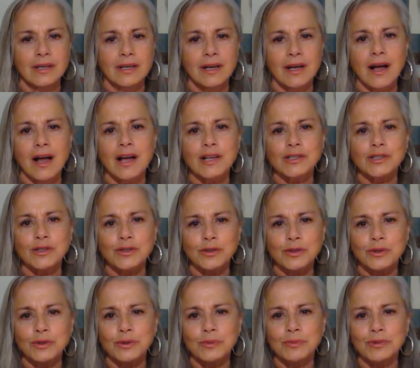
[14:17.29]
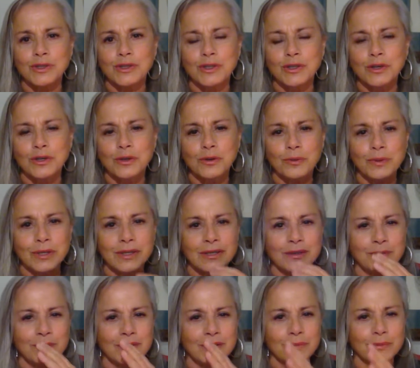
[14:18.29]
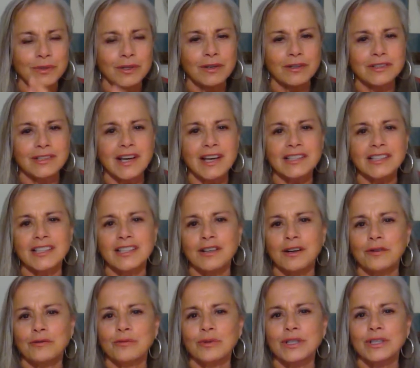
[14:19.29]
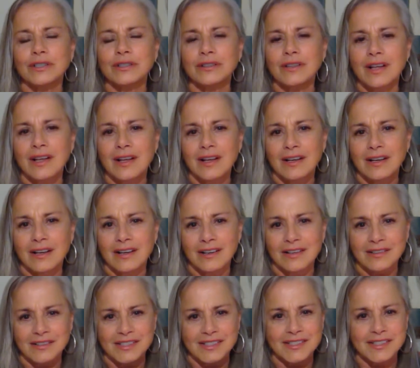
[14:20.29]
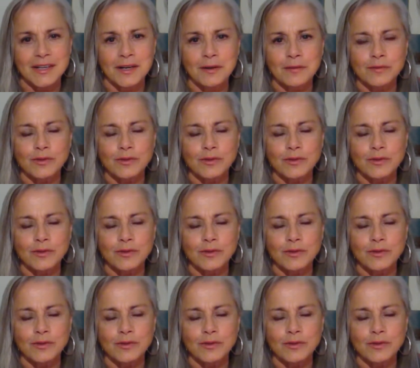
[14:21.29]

costumes, you know, we, we, we are not in our real uh, self.